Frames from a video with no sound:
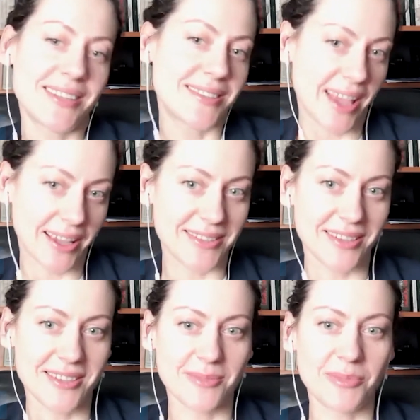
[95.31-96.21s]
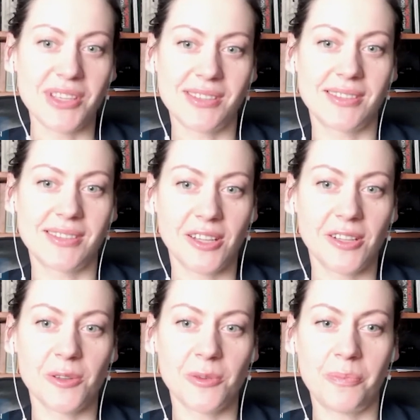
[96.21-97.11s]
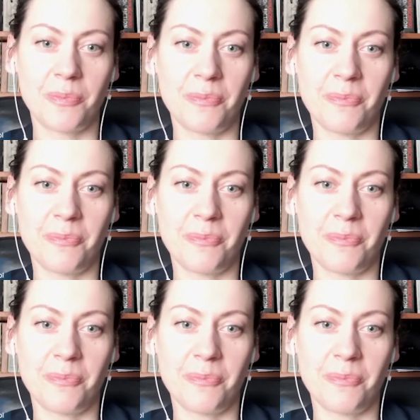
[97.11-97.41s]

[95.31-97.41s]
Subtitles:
sexism is still